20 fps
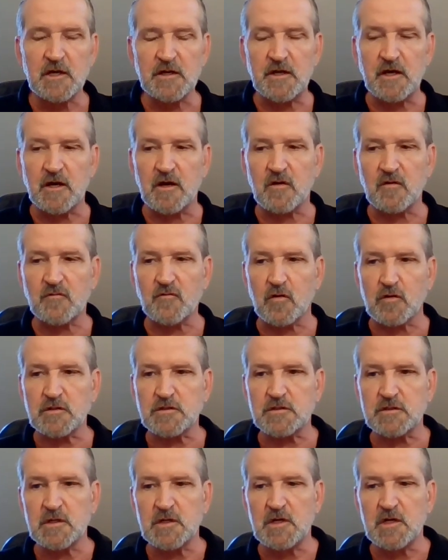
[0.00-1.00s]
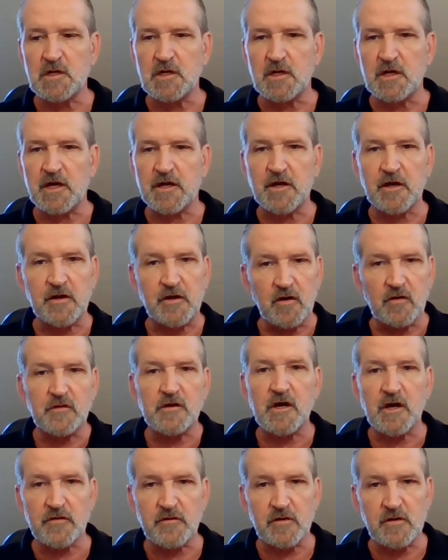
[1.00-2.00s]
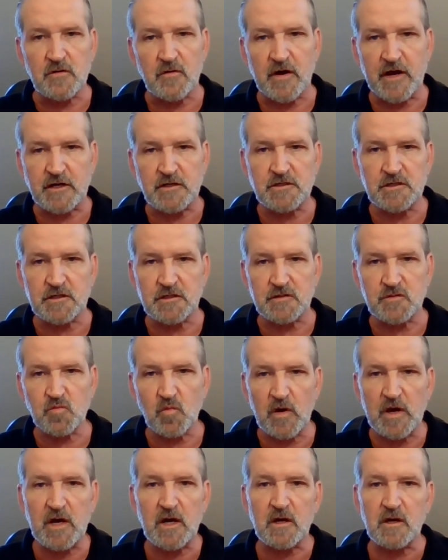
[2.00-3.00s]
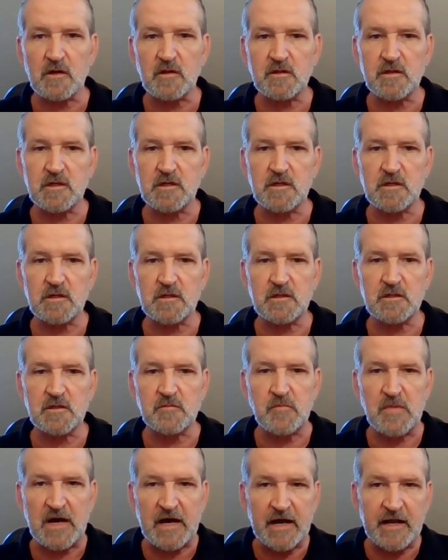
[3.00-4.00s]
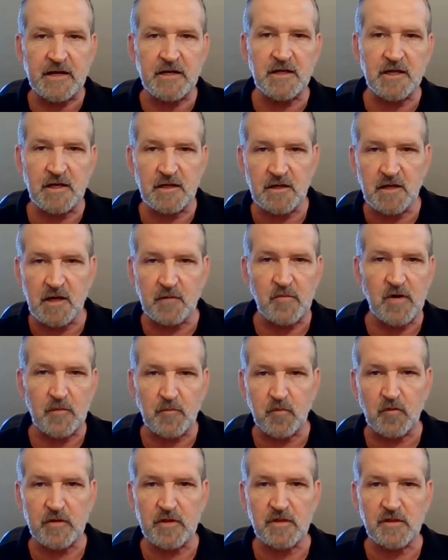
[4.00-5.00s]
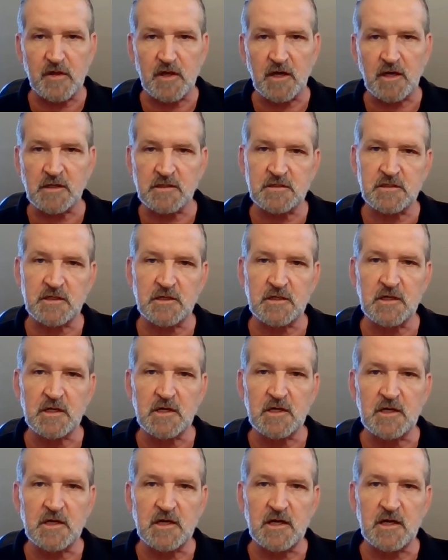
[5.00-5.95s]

Now, of course, it can go the other direction as well. The mind can come up with things and